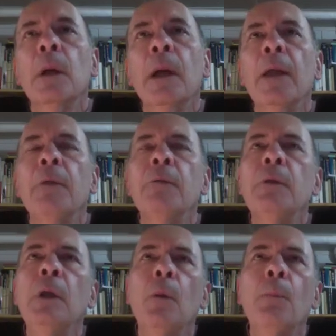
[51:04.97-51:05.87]
and,
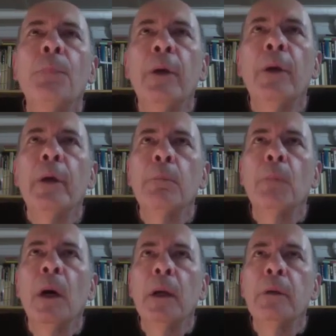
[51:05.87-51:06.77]
you know, bearing in
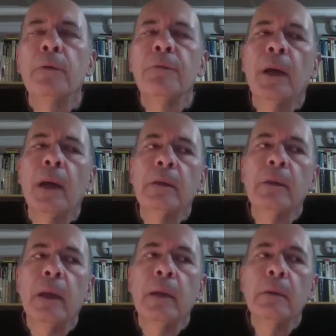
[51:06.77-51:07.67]
mind the fact
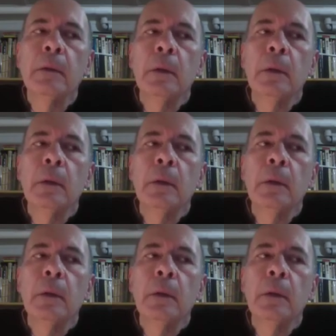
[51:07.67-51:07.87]
that